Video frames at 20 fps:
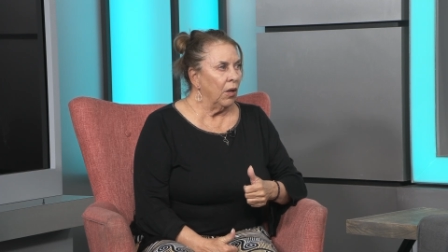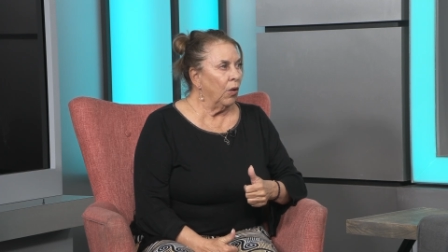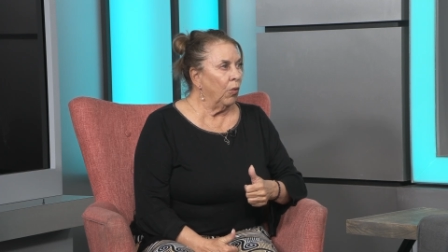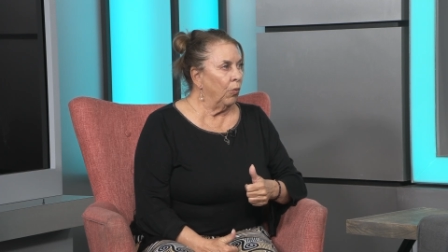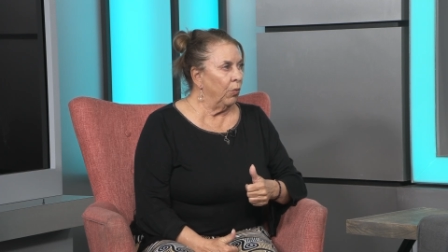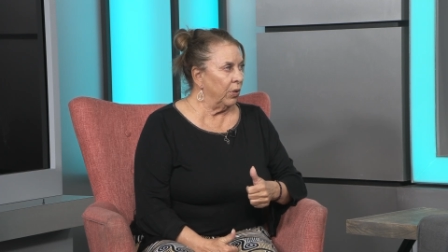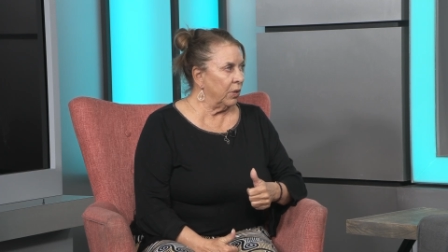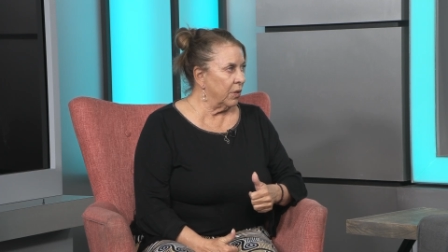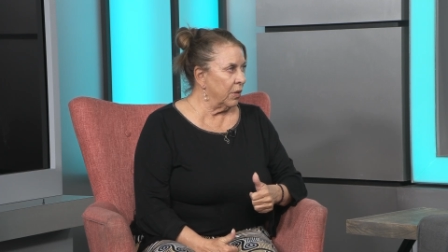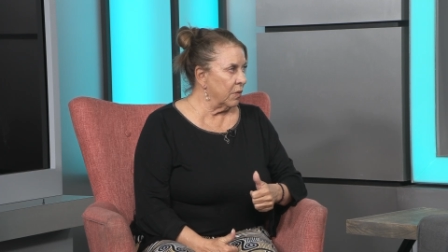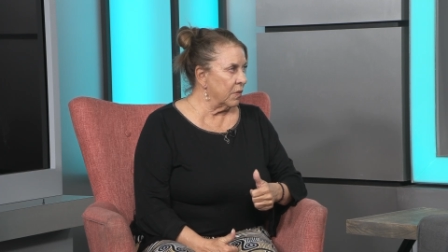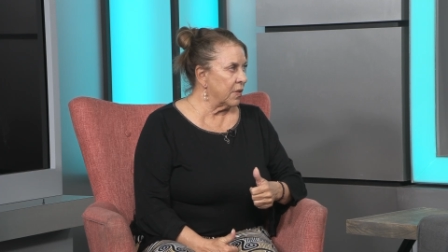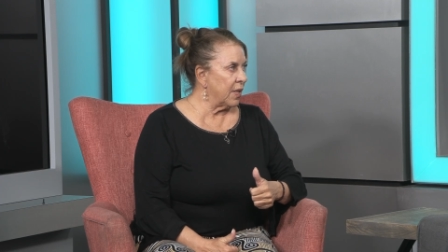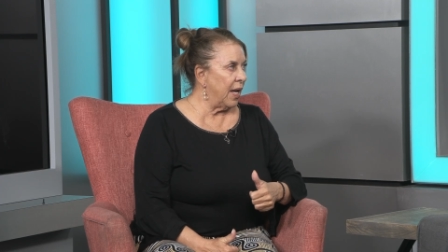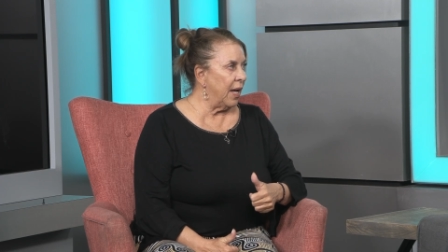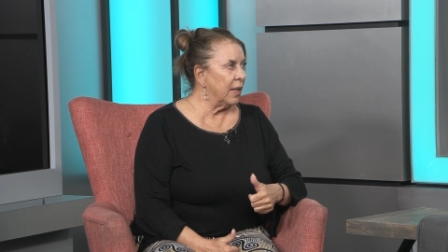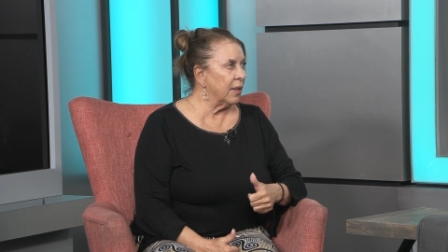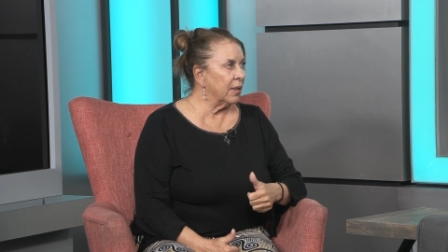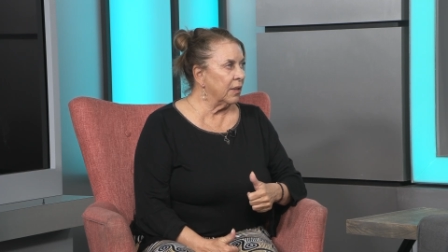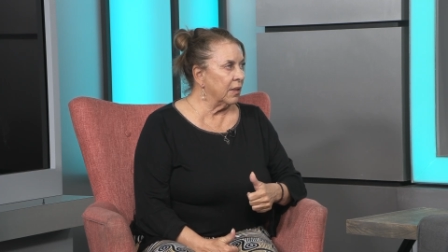with those
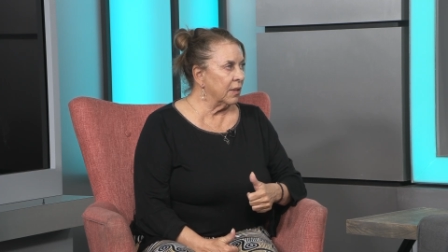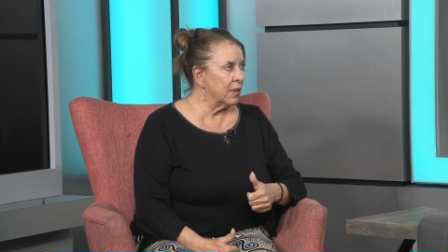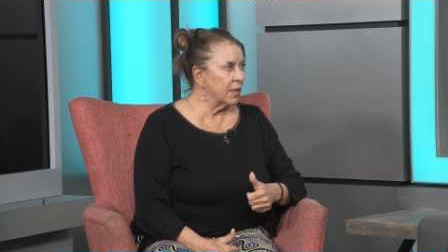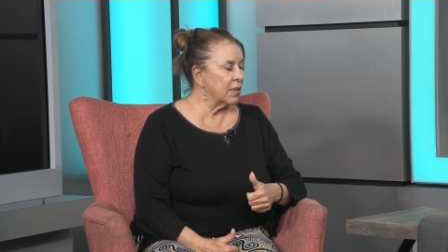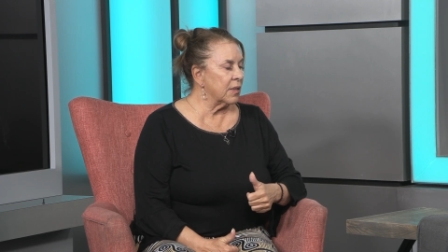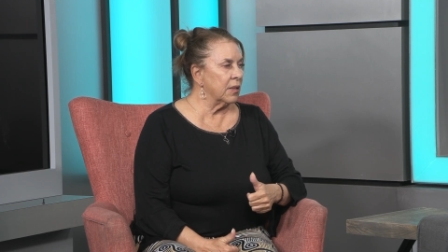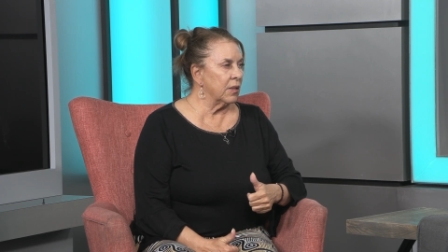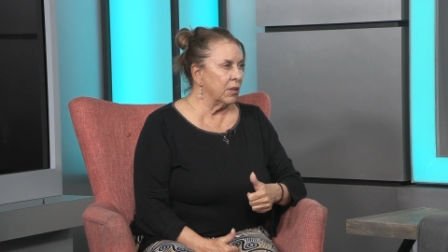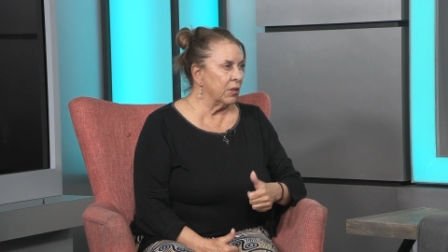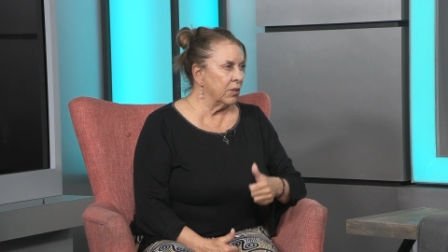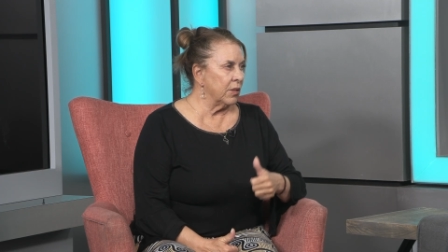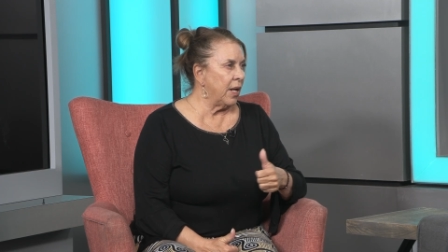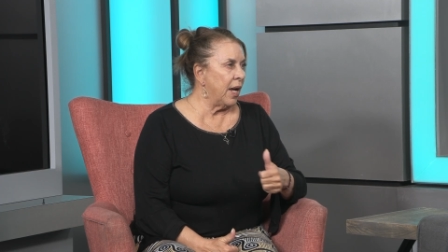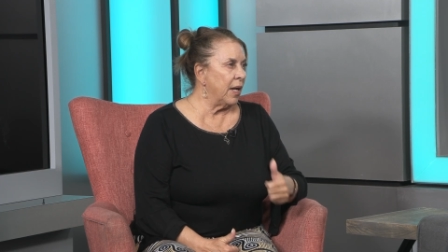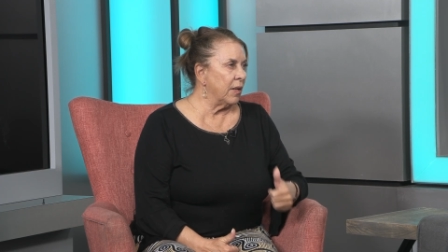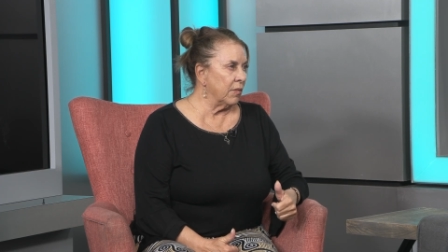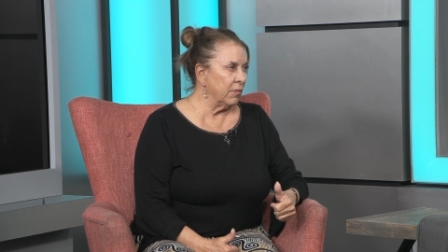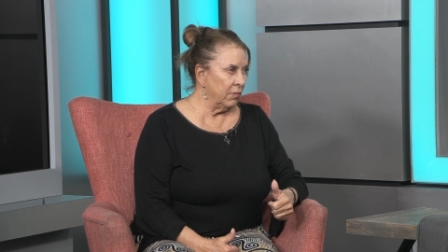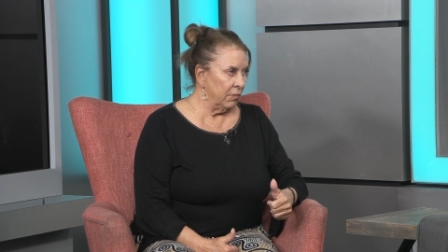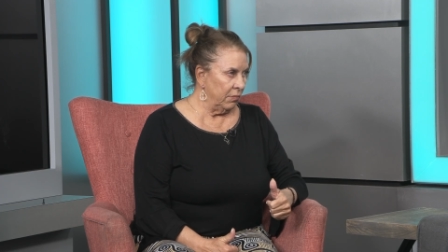athletes that you're
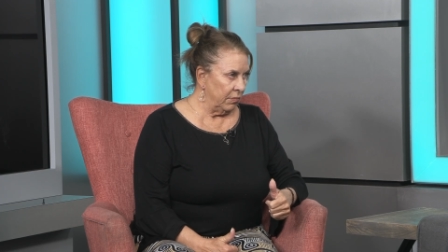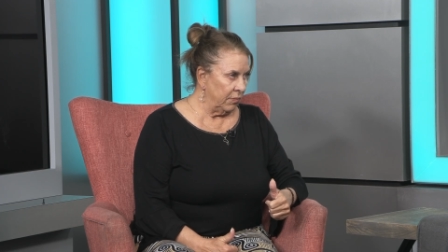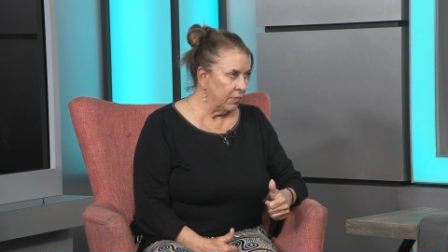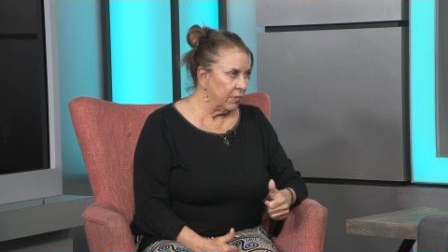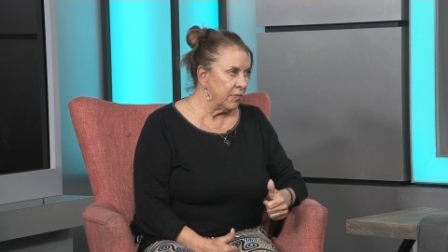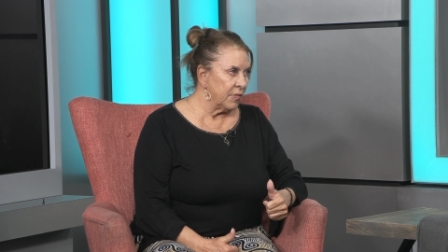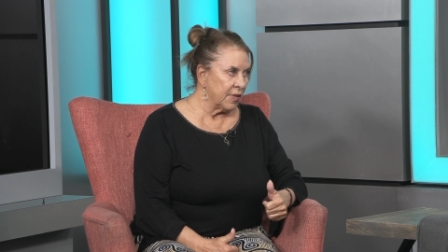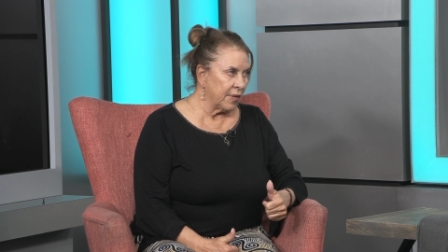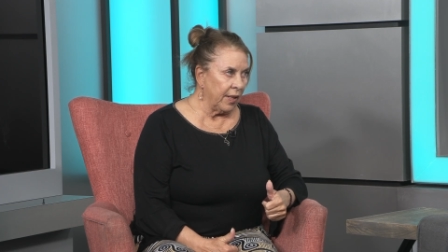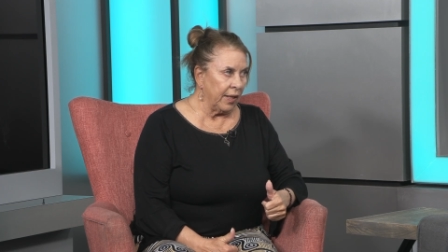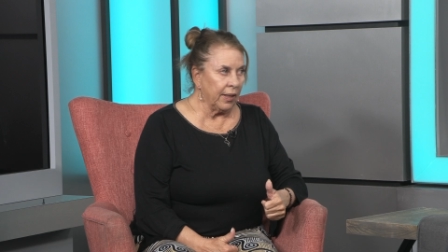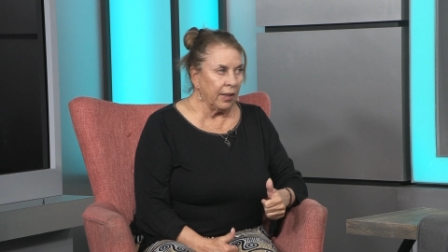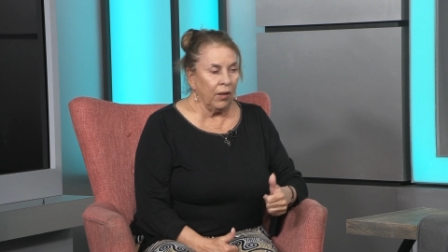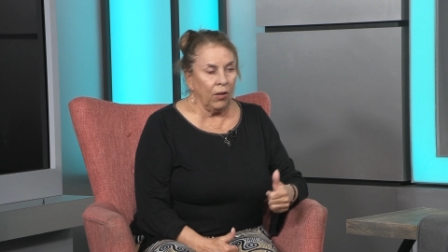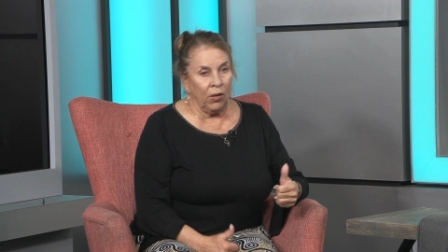now saying,